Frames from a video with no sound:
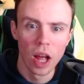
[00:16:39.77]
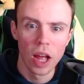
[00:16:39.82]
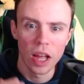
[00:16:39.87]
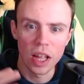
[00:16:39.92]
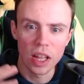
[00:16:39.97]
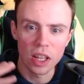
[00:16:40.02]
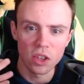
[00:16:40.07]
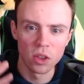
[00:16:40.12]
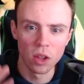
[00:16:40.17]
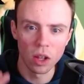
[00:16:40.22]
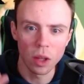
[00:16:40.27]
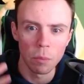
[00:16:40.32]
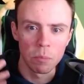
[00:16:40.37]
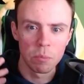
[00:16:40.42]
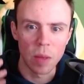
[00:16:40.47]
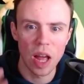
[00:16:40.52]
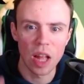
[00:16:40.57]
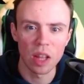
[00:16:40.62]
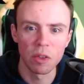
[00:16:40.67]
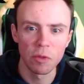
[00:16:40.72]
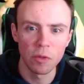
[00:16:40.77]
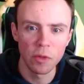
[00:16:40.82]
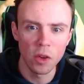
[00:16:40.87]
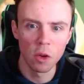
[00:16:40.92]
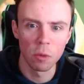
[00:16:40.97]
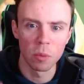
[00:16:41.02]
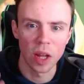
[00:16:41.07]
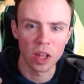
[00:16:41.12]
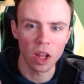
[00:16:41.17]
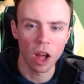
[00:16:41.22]
It's not a bad
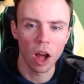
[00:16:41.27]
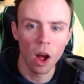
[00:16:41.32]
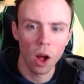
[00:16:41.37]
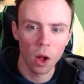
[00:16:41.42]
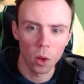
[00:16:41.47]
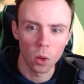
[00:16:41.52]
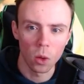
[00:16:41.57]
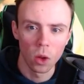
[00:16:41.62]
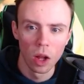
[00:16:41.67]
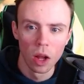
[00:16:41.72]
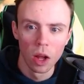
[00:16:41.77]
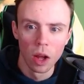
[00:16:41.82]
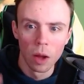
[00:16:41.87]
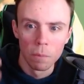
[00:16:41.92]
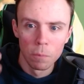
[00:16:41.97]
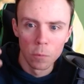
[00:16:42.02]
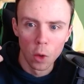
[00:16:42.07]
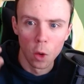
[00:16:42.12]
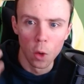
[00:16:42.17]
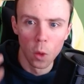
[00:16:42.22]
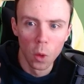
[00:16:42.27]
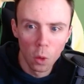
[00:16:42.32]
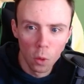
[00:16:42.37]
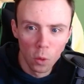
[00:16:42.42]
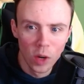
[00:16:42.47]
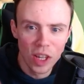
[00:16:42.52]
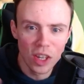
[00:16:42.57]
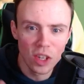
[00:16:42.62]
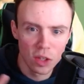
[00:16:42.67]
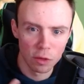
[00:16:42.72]
film at all. The whole
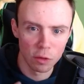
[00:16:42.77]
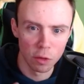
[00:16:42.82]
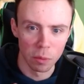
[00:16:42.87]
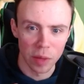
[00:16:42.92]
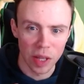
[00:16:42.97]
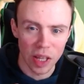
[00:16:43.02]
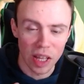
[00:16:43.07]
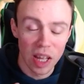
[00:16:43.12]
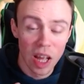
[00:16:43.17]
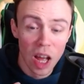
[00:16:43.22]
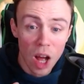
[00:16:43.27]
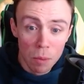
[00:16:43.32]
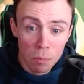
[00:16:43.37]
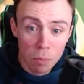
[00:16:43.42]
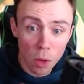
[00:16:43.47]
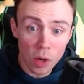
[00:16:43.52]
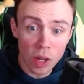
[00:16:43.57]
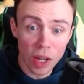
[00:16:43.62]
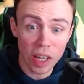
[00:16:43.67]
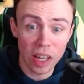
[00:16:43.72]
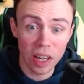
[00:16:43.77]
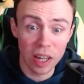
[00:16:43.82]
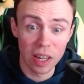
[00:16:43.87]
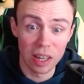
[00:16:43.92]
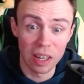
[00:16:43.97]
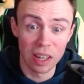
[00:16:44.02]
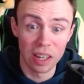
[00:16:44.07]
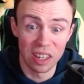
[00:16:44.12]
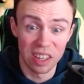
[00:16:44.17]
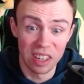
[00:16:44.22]
reason for me putting
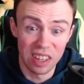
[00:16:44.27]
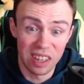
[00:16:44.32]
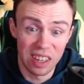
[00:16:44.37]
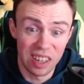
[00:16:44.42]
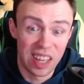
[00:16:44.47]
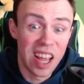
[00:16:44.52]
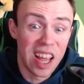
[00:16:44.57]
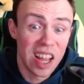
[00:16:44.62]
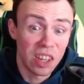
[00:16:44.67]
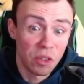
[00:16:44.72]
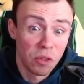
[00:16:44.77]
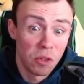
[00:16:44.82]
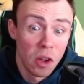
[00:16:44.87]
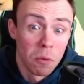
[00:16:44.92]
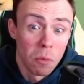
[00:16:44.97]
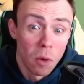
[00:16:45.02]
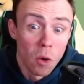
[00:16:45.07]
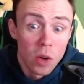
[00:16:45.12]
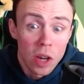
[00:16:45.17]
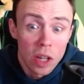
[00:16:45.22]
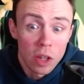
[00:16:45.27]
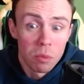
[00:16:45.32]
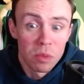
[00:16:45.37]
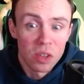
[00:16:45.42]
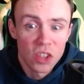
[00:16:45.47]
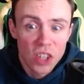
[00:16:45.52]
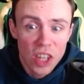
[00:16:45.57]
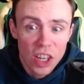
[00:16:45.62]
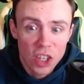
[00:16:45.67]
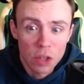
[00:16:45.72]
this film only at number
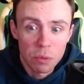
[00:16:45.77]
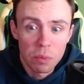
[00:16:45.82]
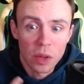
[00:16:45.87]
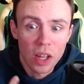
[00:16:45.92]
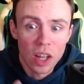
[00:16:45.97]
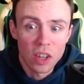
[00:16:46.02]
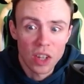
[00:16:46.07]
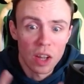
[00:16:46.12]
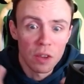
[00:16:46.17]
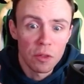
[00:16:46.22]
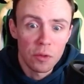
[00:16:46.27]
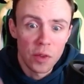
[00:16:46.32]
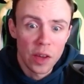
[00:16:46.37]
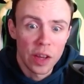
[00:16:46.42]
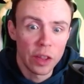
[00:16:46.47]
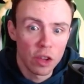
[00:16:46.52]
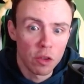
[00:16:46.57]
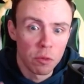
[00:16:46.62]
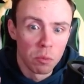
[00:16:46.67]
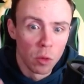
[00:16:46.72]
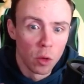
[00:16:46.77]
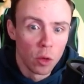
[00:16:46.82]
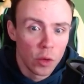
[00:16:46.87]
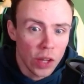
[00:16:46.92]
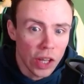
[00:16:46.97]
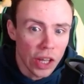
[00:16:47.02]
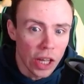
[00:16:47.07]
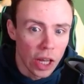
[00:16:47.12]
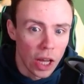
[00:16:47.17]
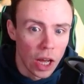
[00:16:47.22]
6 is because I think this
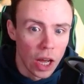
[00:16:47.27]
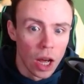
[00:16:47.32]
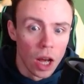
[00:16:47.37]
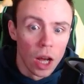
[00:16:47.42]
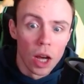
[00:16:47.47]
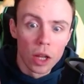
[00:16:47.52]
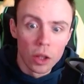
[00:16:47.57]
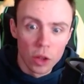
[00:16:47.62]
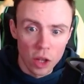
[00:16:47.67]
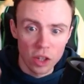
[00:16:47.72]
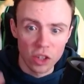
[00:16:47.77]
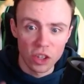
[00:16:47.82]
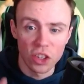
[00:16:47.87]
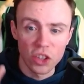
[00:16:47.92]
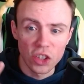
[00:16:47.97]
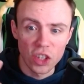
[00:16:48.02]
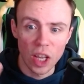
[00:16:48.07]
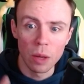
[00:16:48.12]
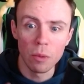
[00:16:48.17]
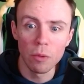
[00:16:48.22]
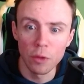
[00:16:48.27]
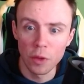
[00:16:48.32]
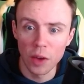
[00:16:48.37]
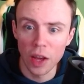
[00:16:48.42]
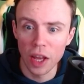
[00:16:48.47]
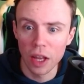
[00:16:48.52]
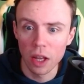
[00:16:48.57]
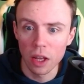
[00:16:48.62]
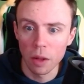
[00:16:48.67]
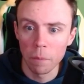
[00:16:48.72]
movie does the same thing,